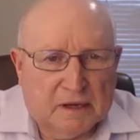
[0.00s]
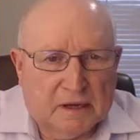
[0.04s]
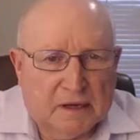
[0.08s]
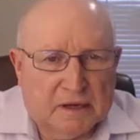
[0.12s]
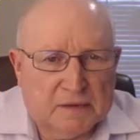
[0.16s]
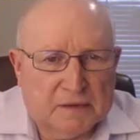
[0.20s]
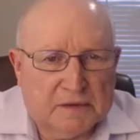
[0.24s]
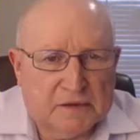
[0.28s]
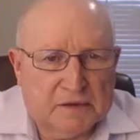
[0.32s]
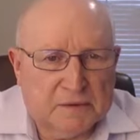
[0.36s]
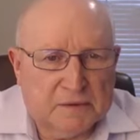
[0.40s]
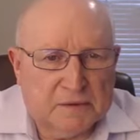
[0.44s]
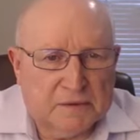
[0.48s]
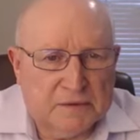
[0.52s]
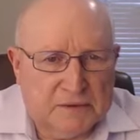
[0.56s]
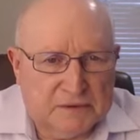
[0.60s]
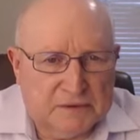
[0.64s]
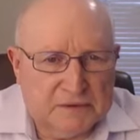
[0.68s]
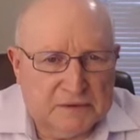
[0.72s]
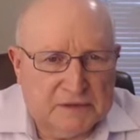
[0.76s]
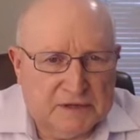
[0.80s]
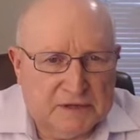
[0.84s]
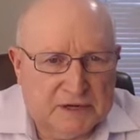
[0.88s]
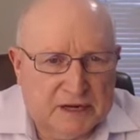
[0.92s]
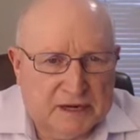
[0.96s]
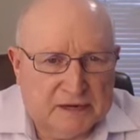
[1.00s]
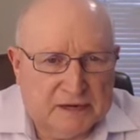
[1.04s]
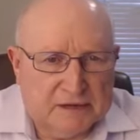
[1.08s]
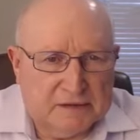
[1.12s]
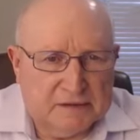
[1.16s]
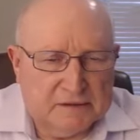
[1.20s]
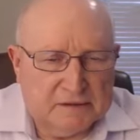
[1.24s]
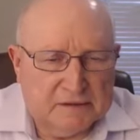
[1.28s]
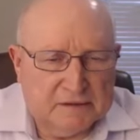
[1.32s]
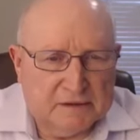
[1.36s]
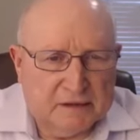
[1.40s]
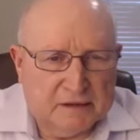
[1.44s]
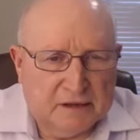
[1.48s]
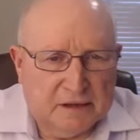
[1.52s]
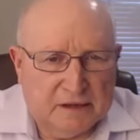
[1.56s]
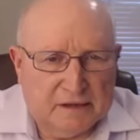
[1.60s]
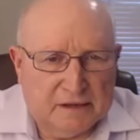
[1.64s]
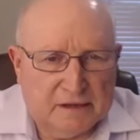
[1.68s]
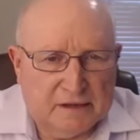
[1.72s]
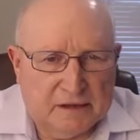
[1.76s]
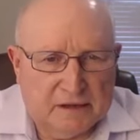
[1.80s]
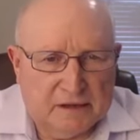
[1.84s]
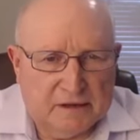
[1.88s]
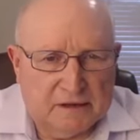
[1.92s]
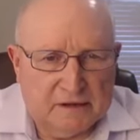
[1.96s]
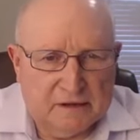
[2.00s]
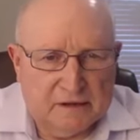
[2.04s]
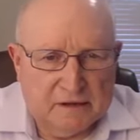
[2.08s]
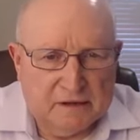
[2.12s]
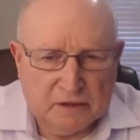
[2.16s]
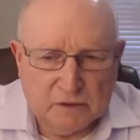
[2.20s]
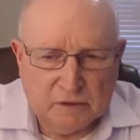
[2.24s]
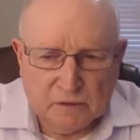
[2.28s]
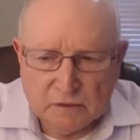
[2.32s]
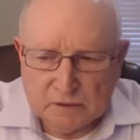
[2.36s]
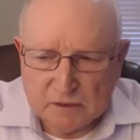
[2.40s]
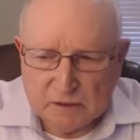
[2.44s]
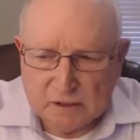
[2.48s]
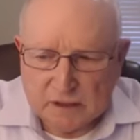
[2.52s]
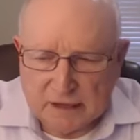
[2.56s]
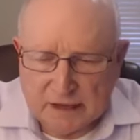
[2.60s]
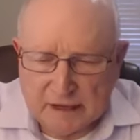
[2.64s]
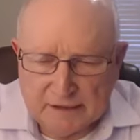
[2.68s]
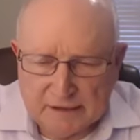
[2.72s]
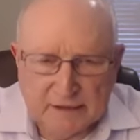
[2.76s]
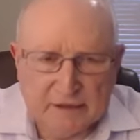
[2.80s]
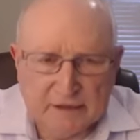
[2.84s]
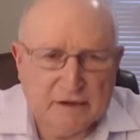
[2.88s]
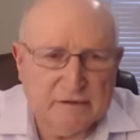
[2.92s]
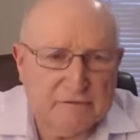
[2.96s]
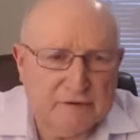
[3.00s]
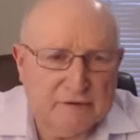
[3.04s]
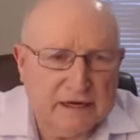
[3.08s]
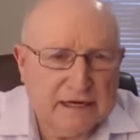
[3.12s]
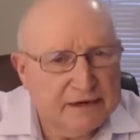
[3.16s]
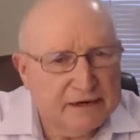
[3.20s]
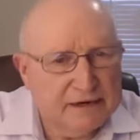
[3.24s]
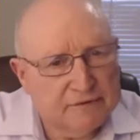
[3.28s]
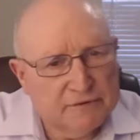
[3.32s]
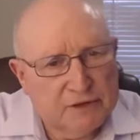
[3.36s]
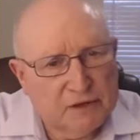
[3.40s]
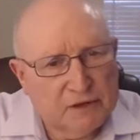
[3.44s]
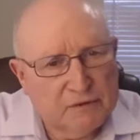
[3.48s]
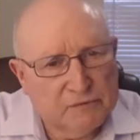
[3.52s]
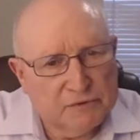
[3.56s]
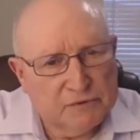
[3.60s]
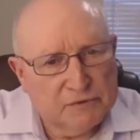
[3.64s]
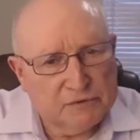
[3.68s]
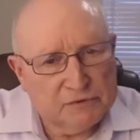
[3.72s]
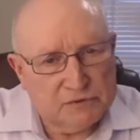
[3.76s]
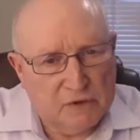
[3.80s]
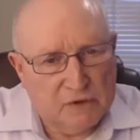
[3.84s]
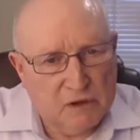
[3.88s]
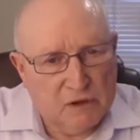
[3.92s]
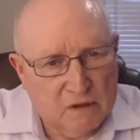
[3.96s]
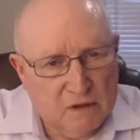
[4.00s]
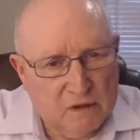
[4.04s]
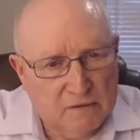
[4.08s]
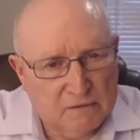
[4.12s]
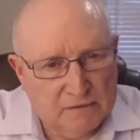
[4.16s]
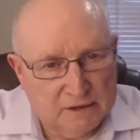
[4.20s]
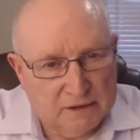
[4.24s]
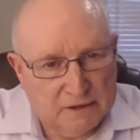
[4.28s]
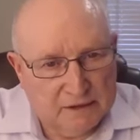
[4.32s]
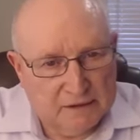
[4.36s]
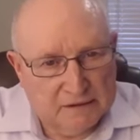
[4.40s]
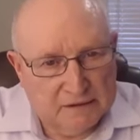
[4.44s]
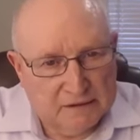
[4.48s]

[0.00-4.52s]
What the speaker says: until this date, and then you'll identify everything resolved